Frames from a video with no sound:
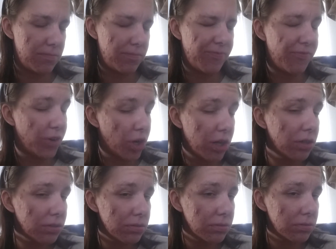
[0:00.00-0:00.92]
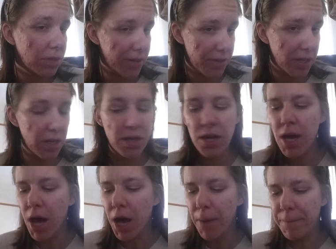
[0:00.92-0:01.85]
fall, I think.
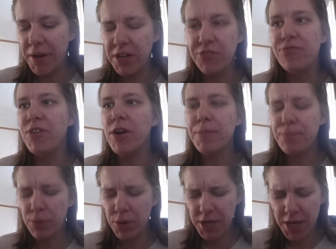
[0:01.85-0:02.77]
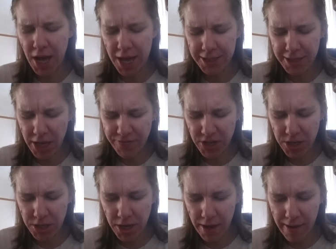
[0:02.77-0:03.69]
But it's very pretty. I love
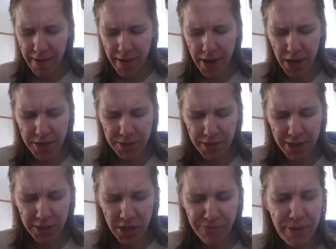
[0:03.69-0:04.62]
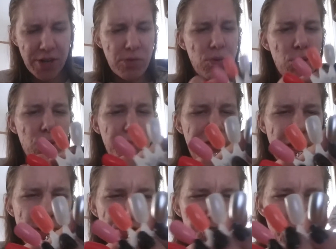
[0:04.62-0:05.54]
it. And I love my chromes.
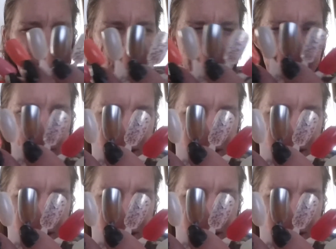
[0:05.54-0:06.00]
I used to wear it